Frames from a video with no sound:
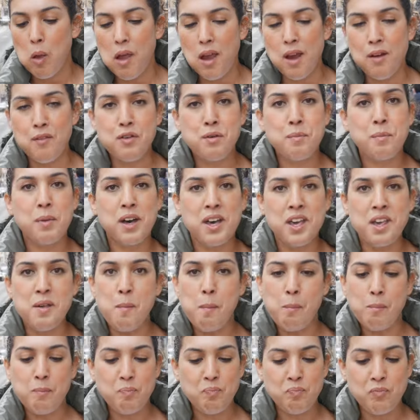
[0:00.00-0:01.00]
every bite
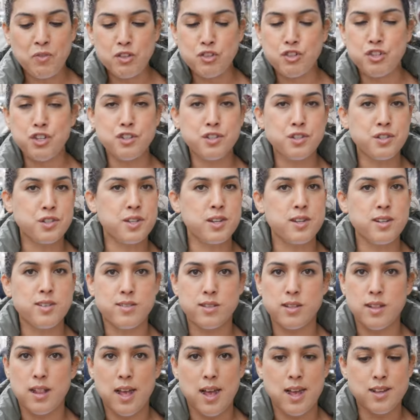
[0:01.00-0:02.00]
just as good as
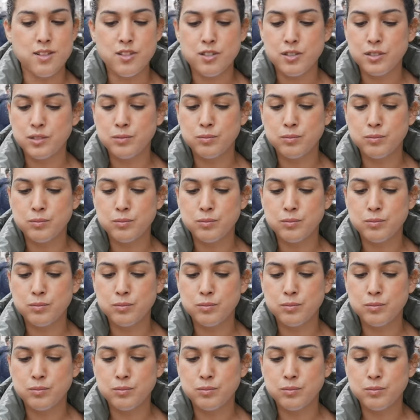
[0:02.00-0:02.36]
the last.